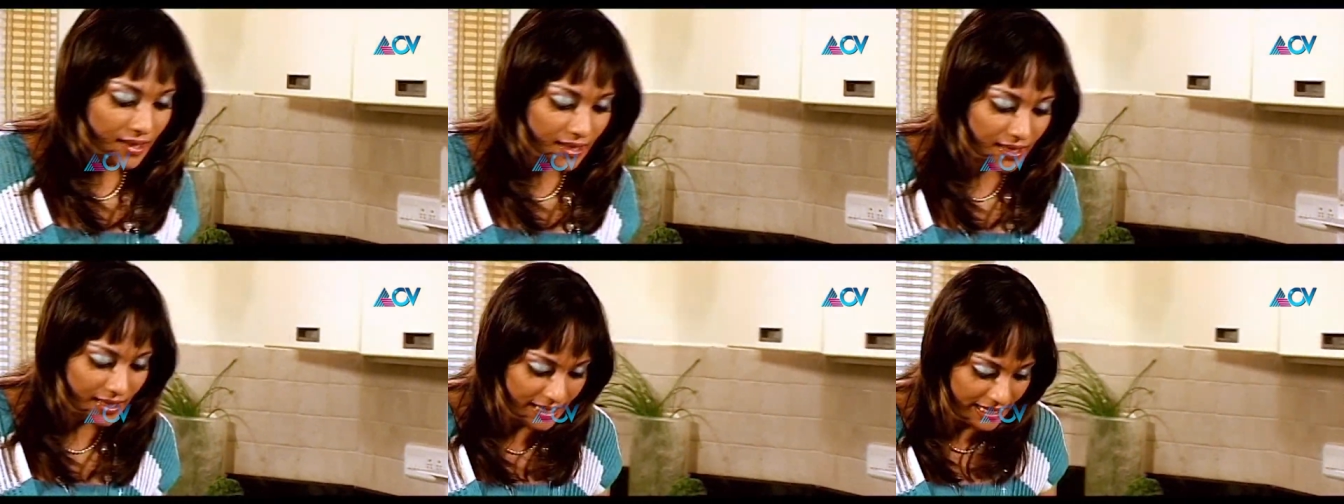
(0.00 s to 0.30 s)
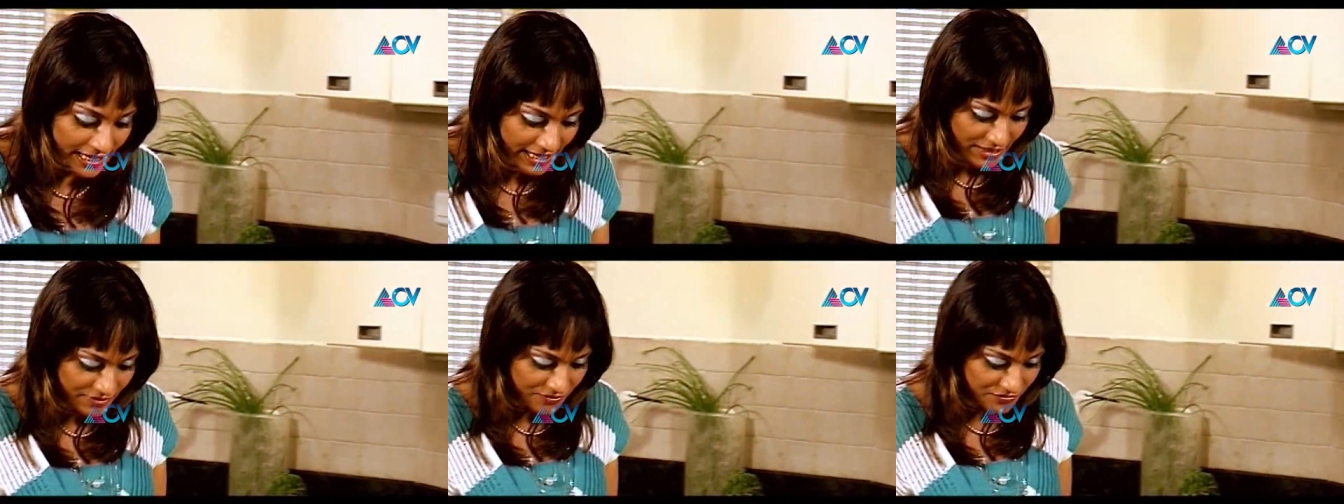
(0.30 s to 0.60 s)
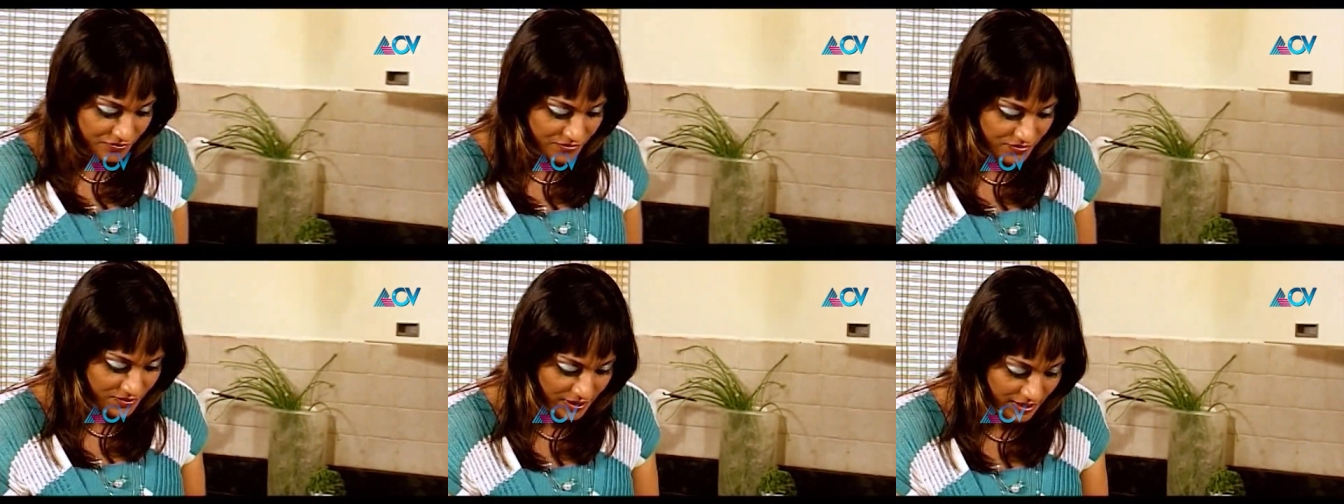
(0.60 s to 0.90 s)
I
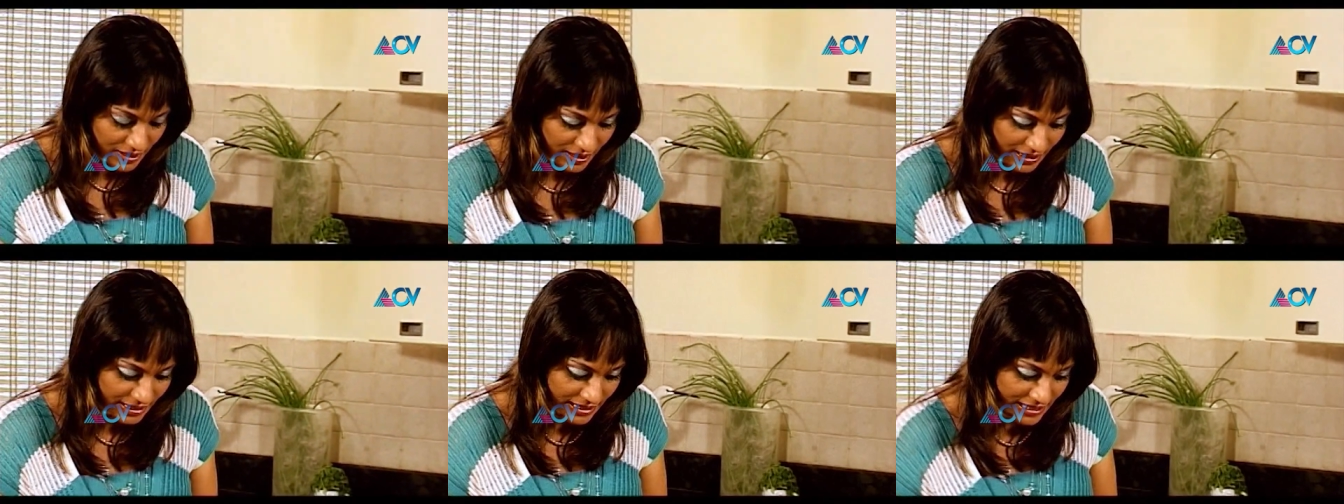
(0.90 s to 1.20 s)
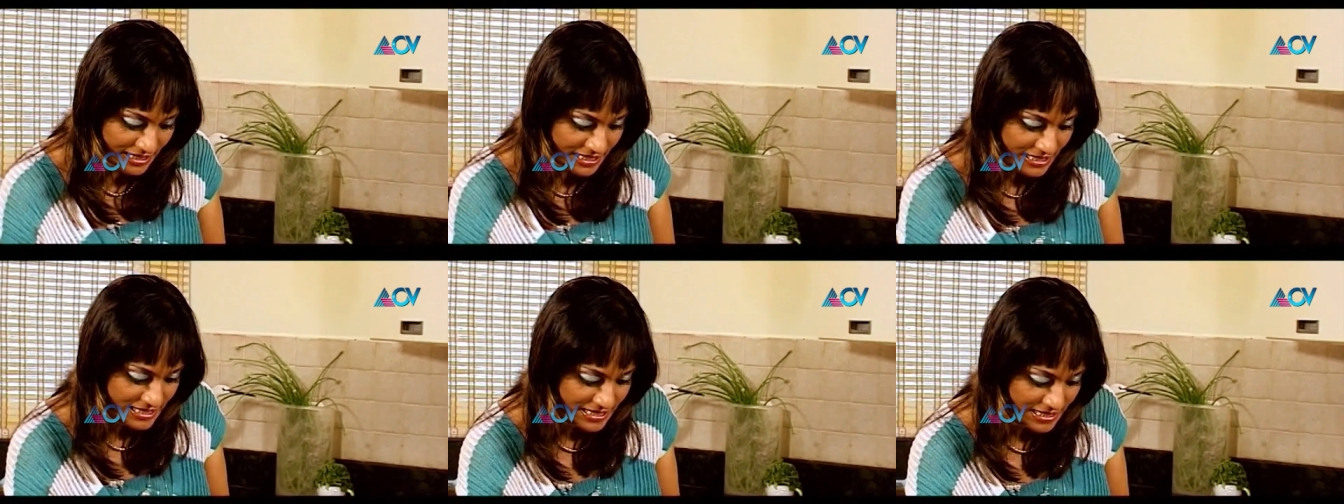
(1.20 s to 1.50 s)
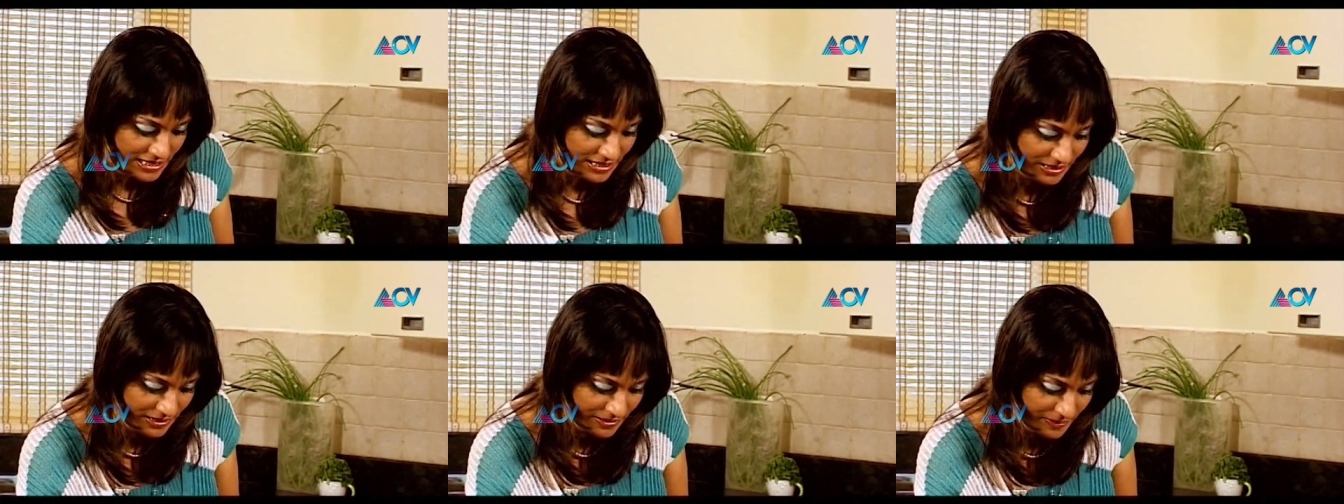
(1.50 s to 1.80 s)
have, I need
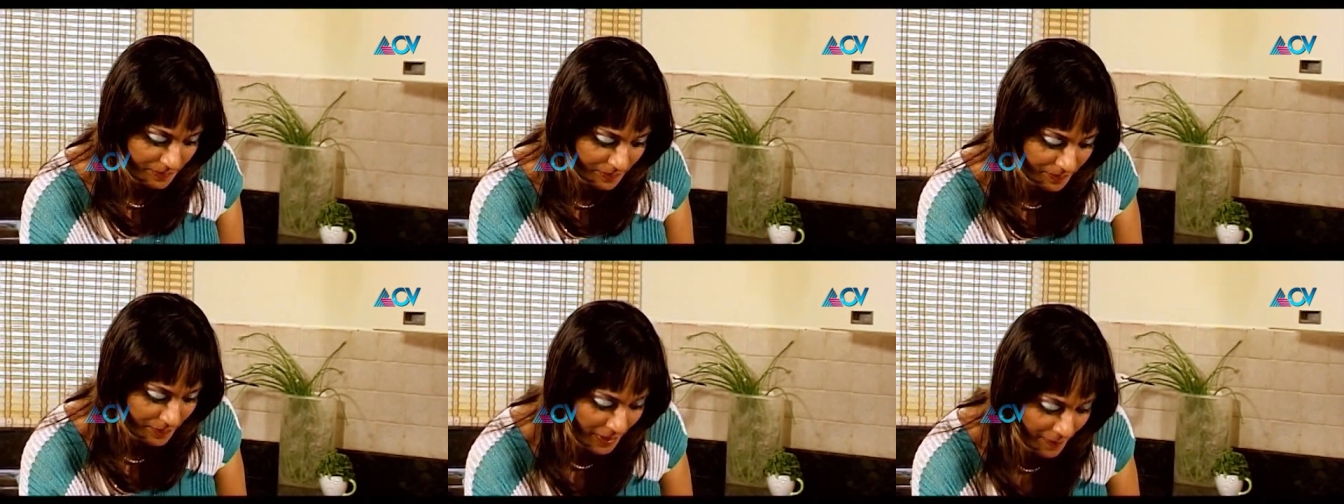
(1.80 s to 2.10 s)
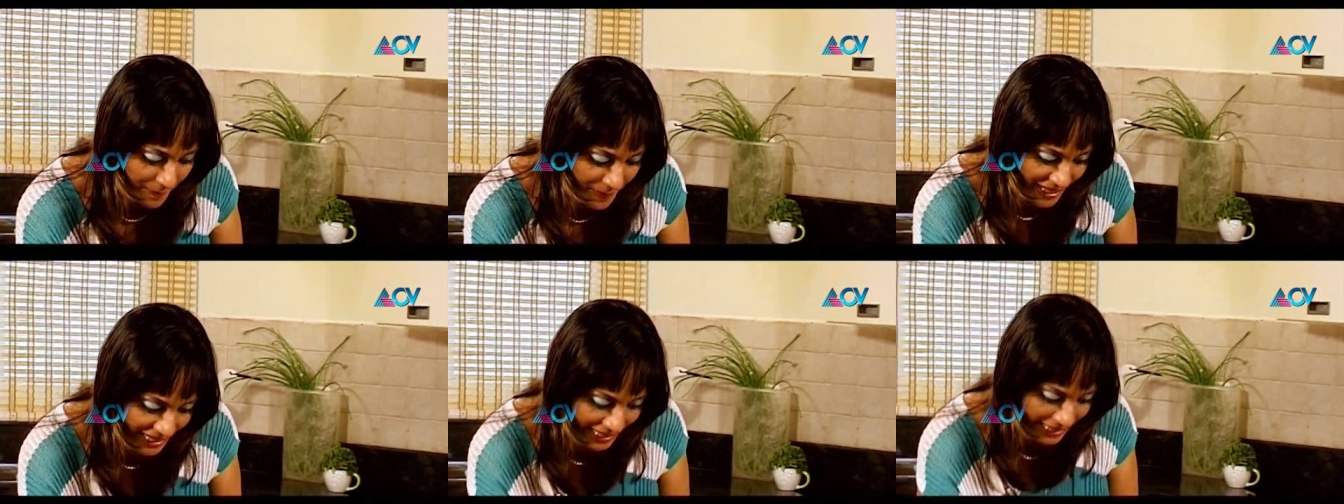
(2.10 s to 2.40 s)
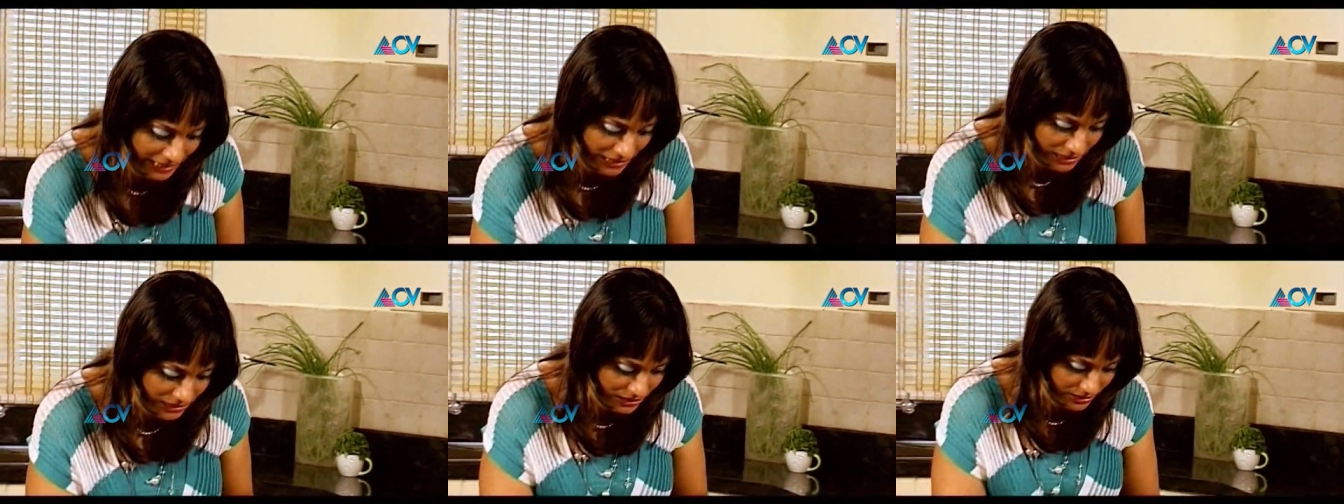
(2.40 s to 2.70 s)
a, a
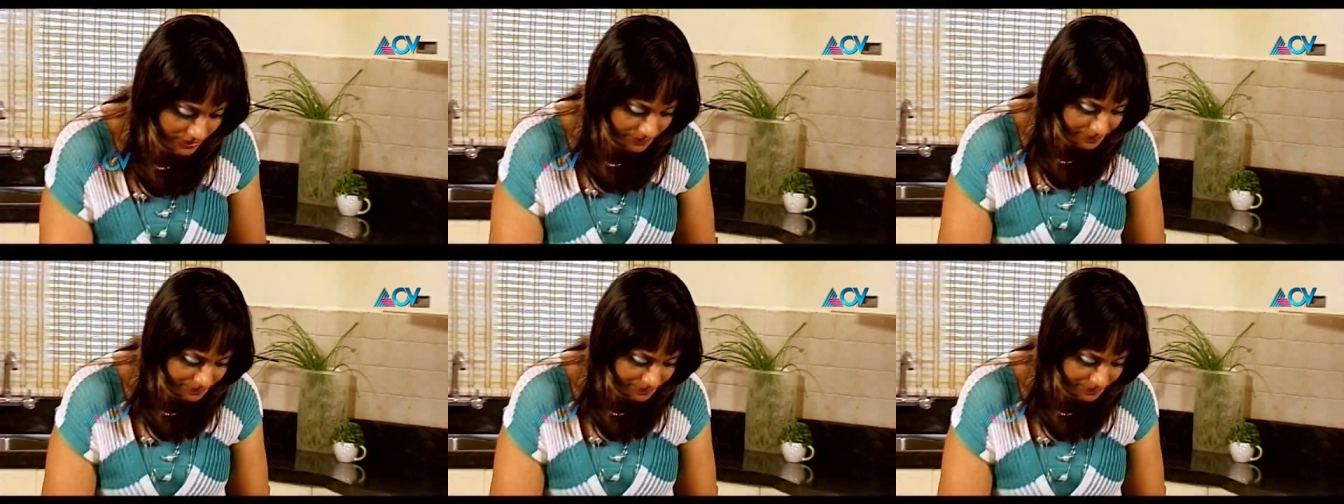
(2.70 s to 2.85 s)
pan.